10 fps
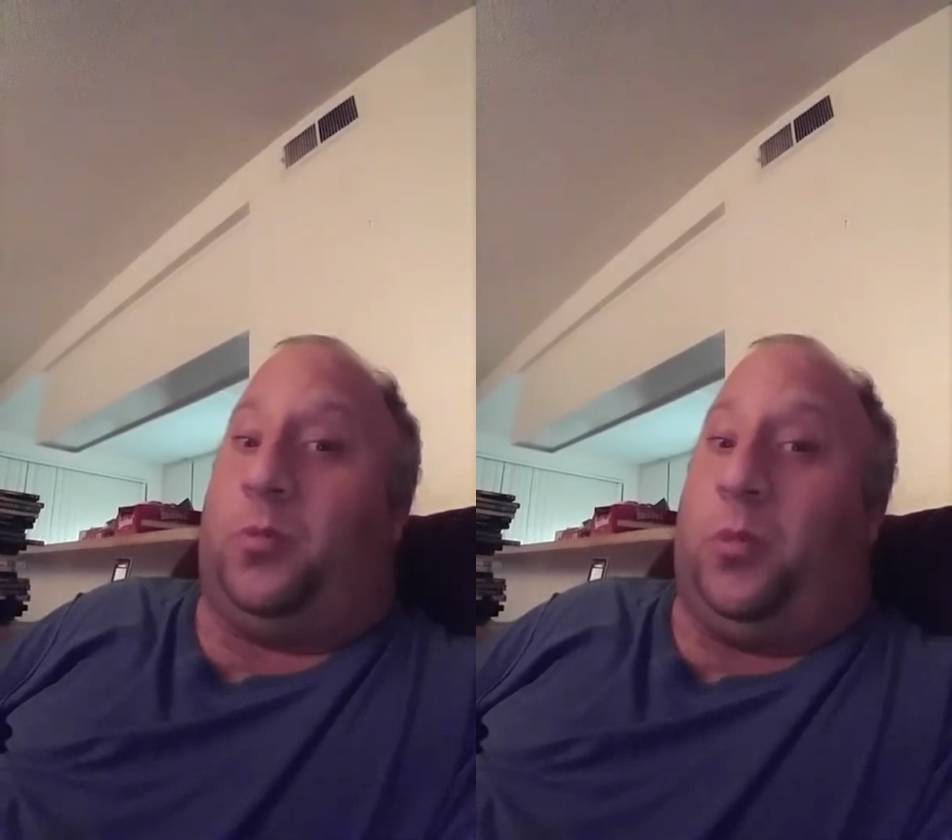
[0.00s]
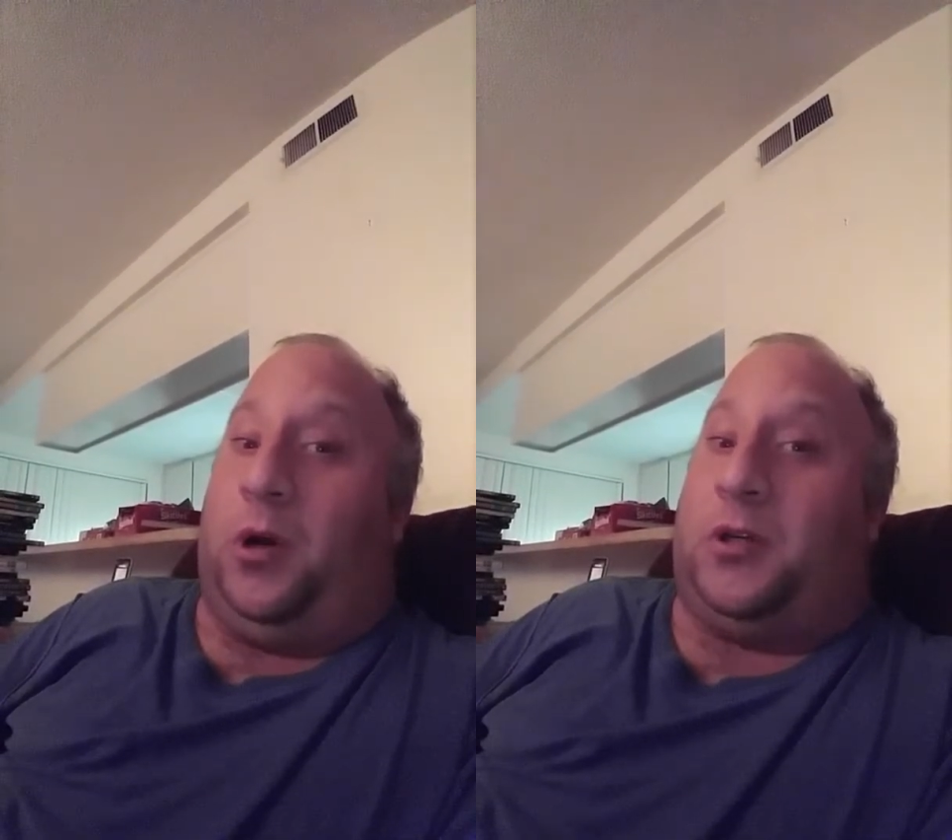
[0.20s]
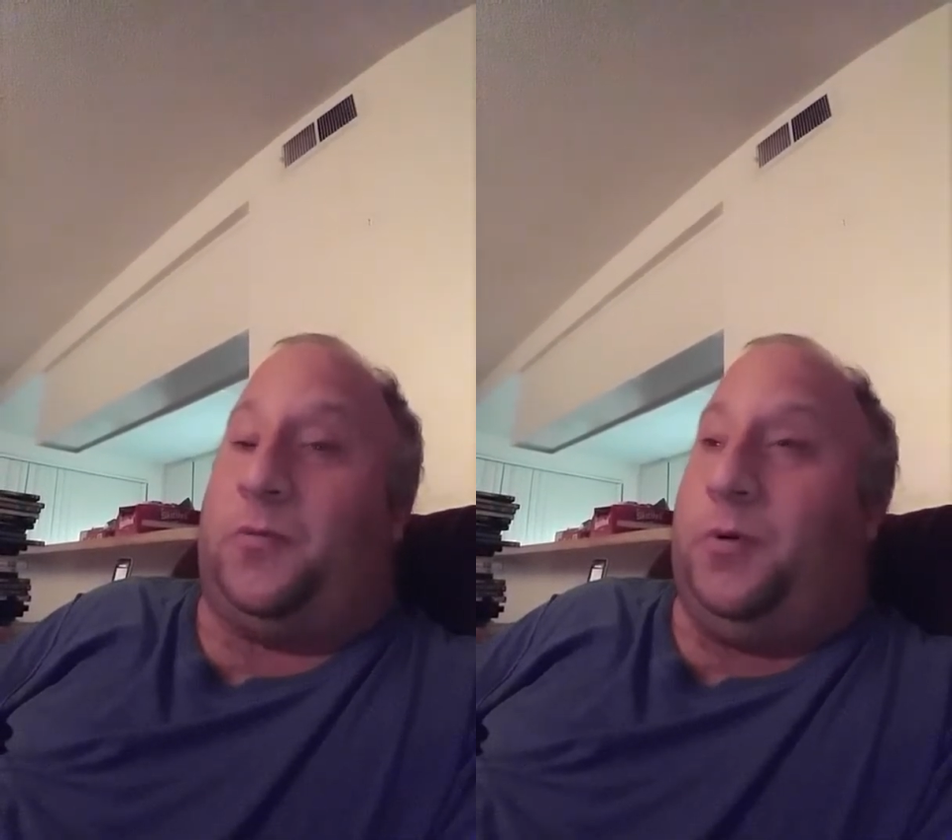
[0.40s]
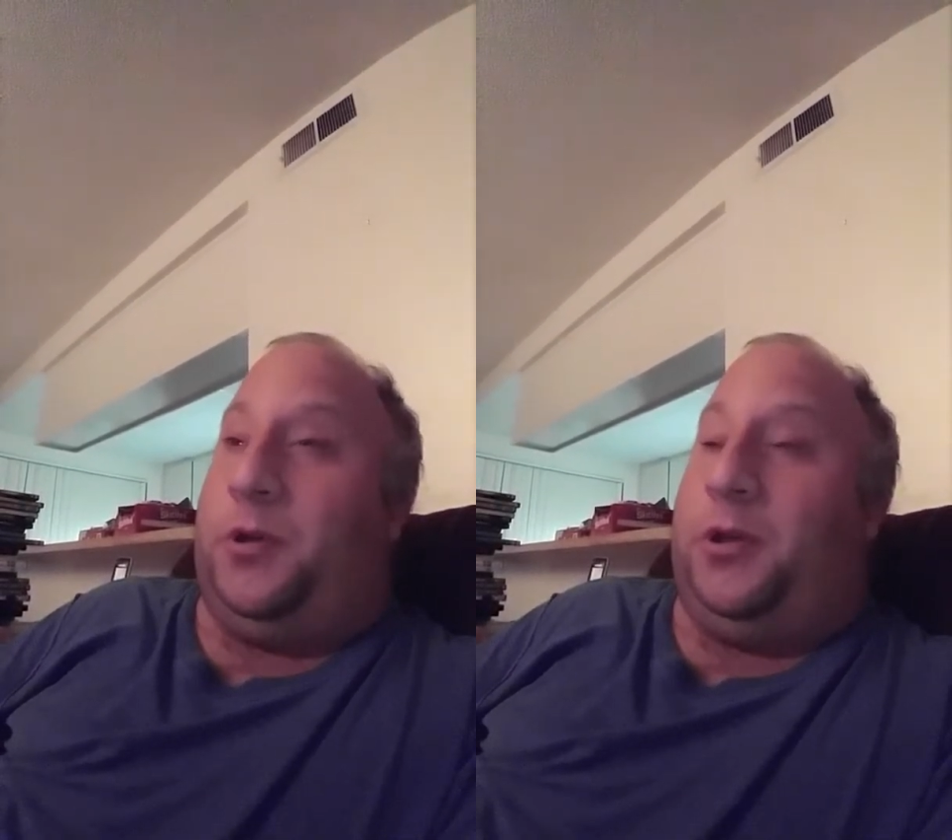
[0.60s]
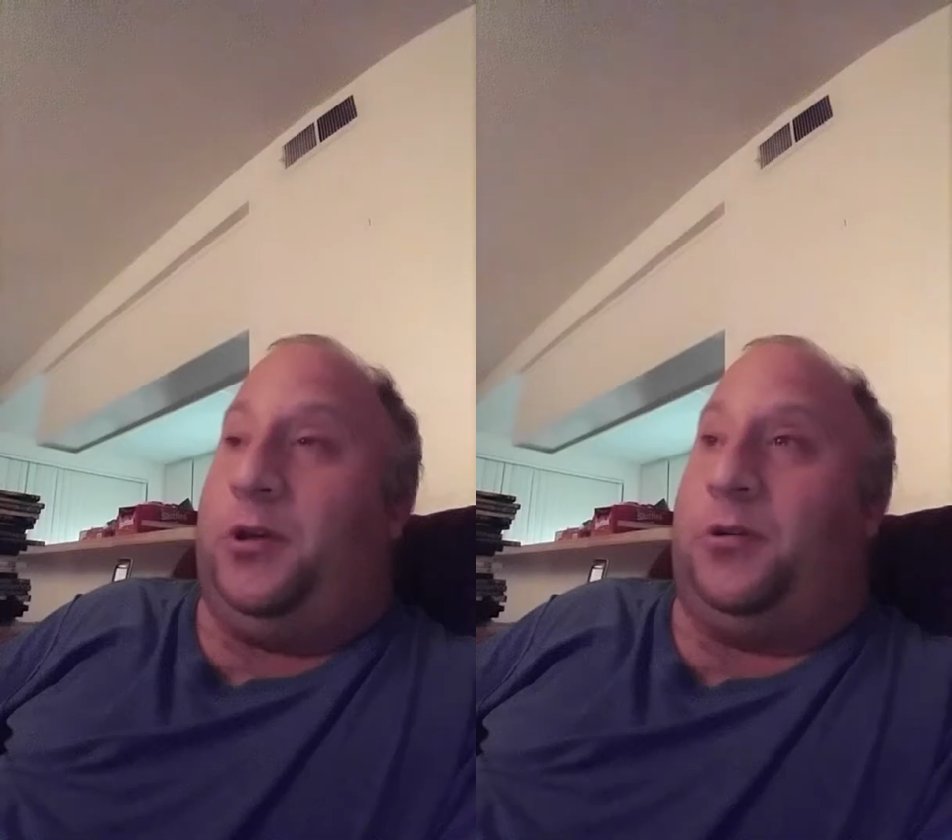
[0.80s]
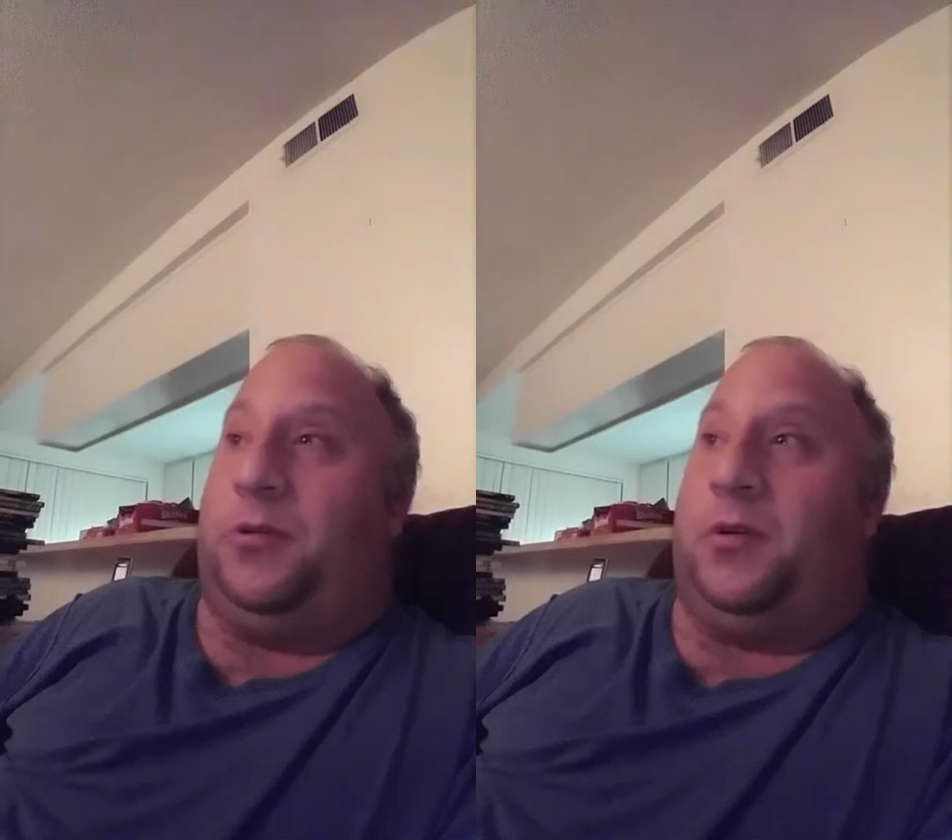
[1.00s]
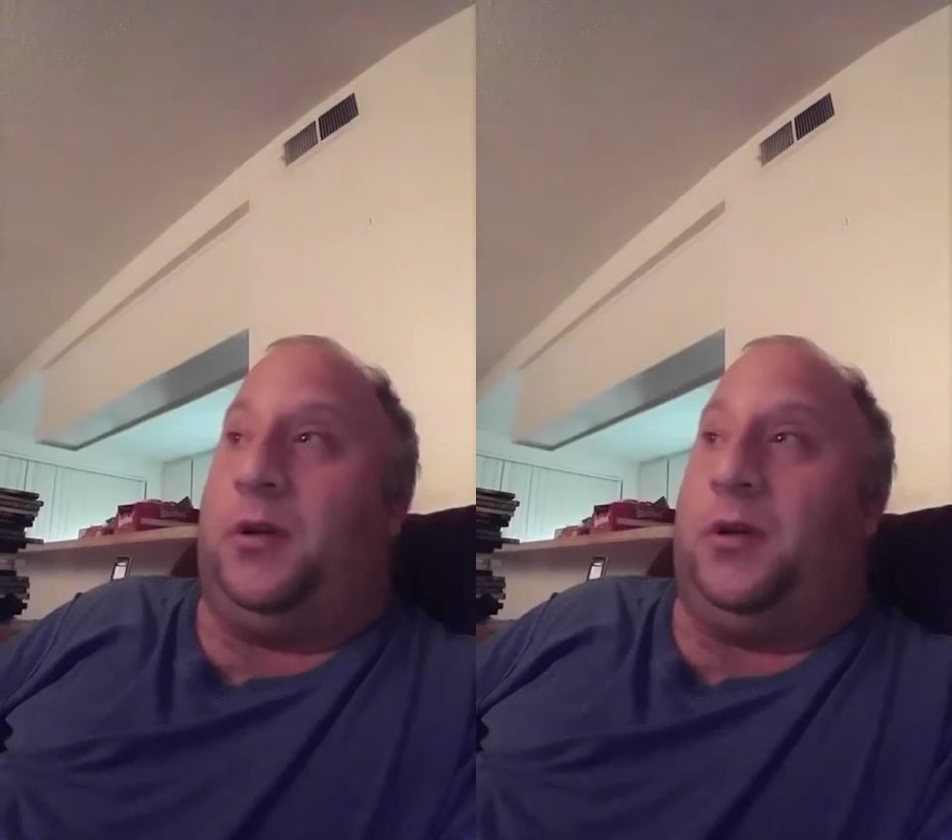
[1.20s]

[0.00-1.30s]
works for you,